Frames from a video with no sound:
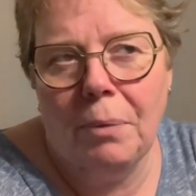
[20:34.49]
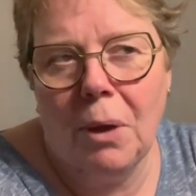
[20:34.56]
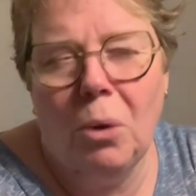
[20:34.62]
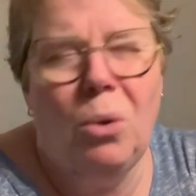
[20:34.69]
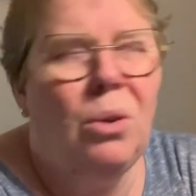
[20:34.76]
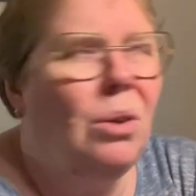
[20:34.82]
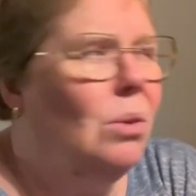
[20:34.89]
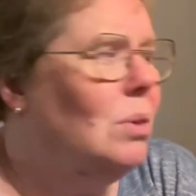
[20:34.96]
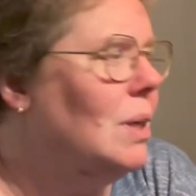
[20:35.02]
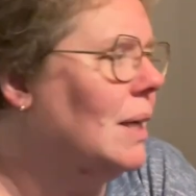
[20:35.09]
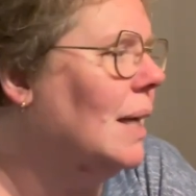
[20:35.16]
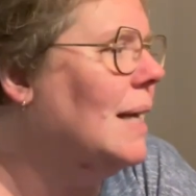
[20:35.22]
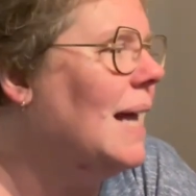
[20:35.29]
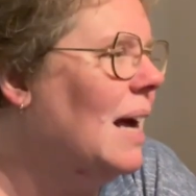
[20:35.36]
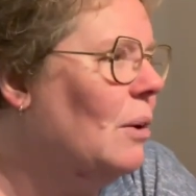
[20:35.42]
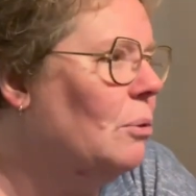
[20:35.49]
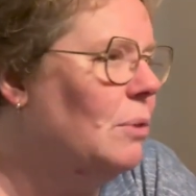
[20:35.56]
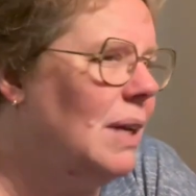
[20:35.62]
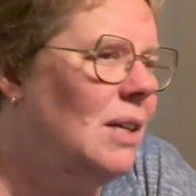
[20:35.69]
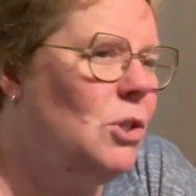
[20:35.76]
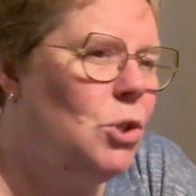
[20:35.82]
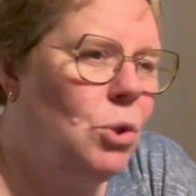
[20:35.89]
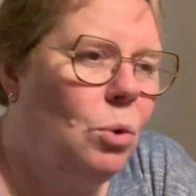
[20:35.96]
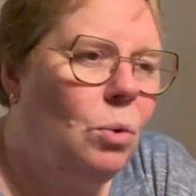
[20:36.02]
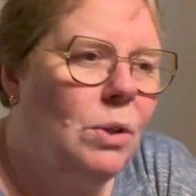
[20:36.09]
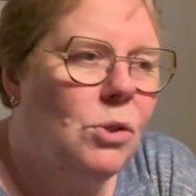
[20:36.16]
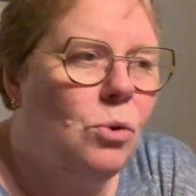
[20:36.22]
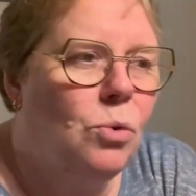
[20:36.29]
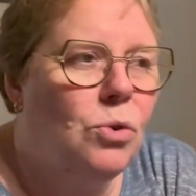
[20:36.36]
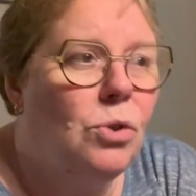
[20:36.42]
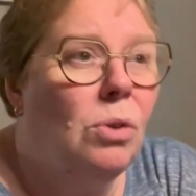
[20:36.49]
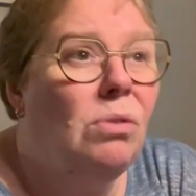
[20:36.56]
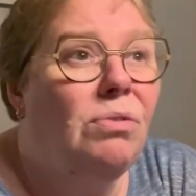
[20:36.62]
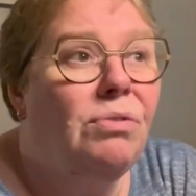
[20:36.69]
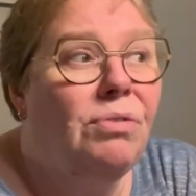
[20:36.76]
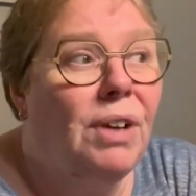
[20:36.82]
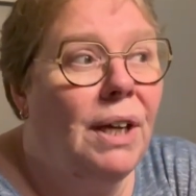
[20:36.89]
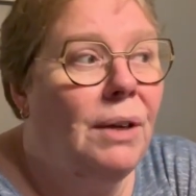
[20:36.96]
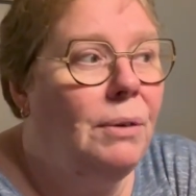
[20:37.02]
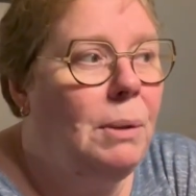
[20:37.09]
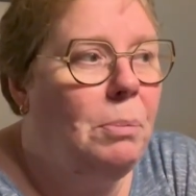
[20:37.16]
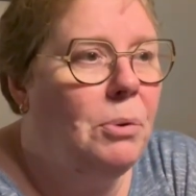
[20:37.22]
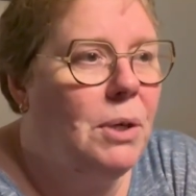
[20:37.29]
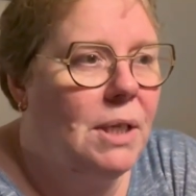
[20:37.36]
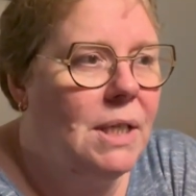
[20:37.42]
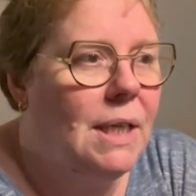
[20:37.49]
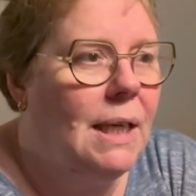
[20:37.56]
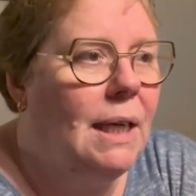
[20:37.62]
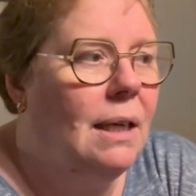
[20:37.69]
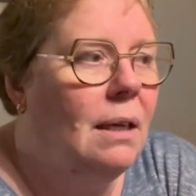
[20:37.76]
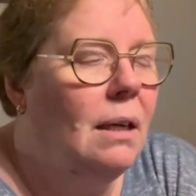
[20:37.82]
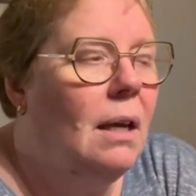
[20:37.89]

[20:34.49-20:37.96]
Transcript: Although the canal ring shawl is also very pretty.